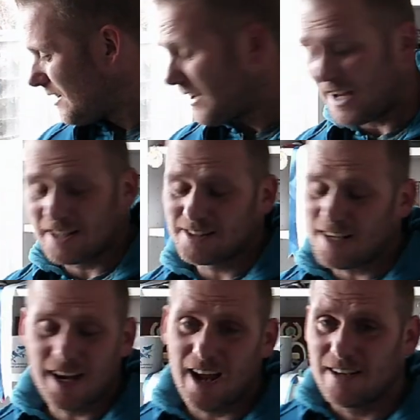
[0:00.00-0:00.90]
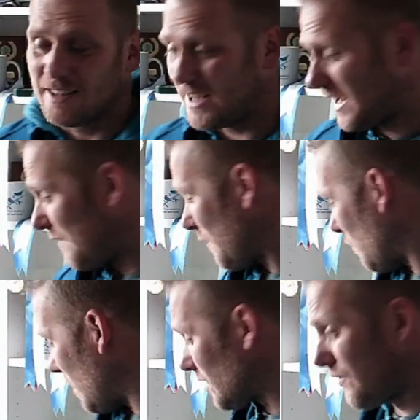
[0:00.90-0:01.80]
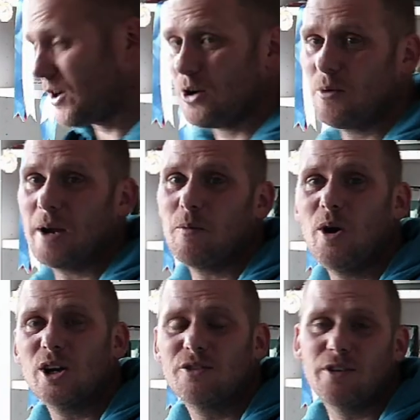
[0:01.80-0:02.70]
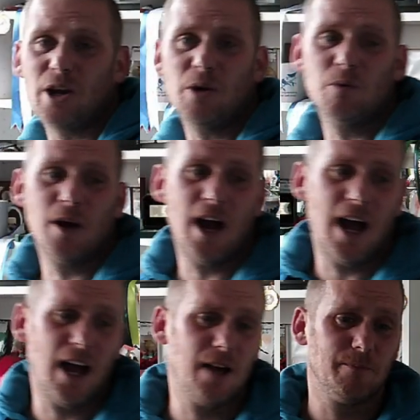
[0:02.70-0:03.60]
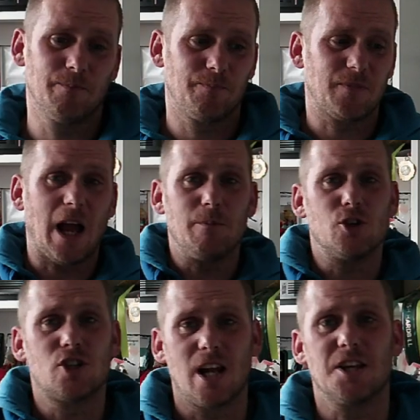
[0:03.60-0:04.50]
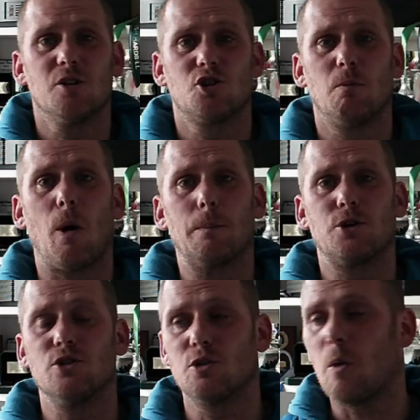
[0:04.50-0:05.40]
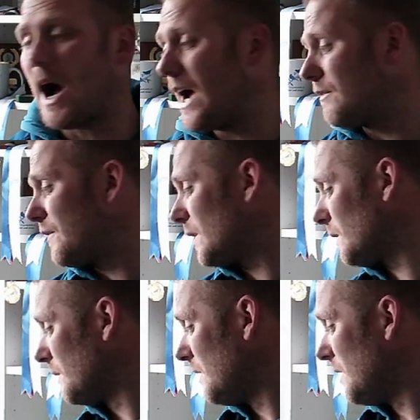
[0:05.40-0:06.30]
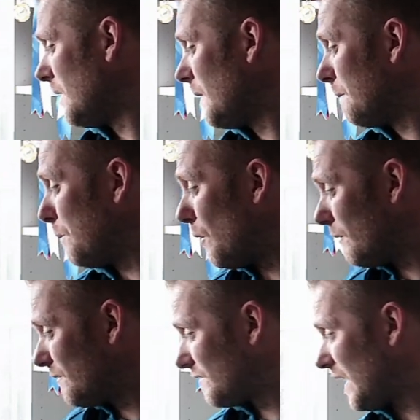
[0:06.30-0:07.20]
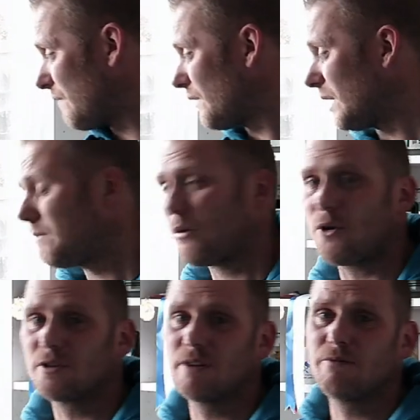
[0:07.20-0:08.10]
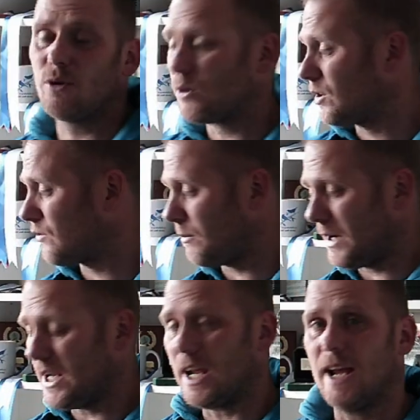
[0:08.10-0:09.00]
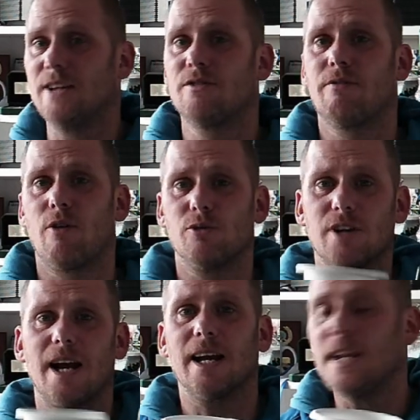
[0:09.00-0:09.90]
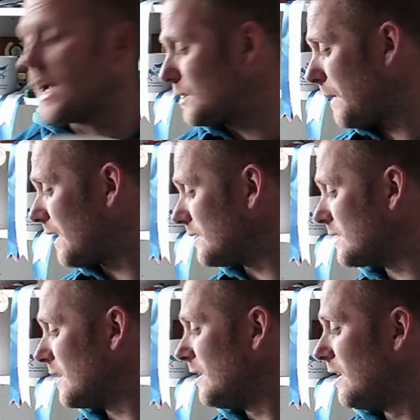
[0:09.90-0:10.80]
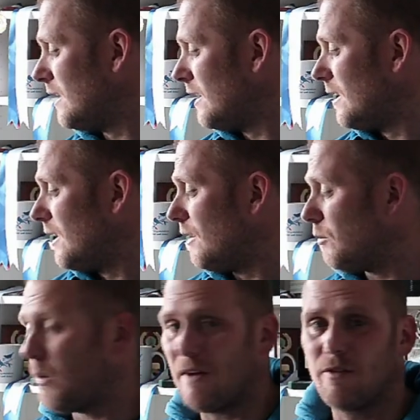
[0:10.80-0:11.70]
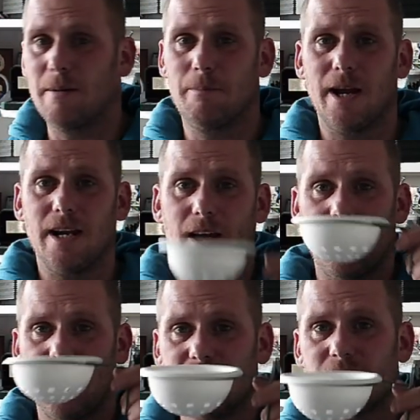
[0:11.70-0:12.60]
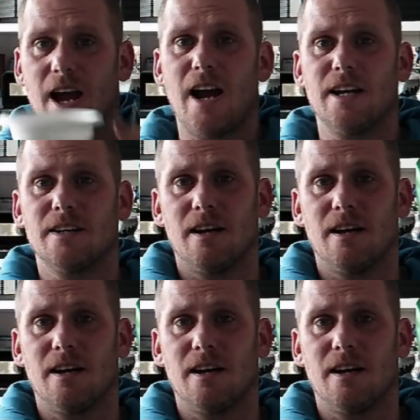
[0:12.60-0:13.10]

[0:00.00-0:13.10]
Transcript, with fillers: like I said again if it works for you it works for you um, I'm just telling you some options of what I feel but definitely product in focus for me is front hanging nest pans whether it be this kind